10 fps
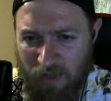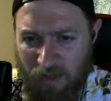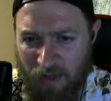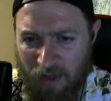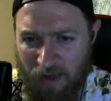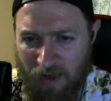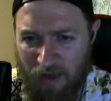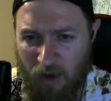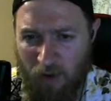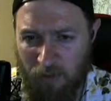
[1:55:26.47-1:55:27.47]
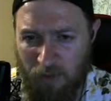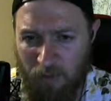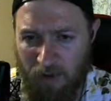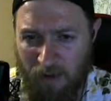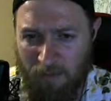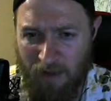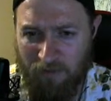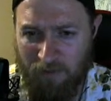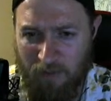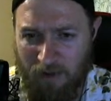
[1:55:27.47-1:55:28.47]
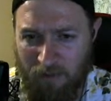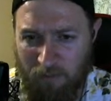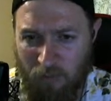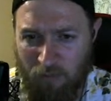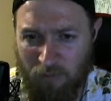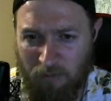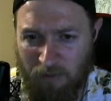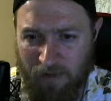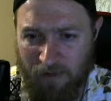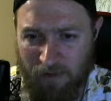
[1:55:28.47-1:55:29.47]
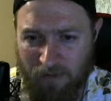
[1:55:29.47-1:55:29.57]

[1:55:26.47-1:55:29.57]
Oh, you know what? I'm not submitting move complete.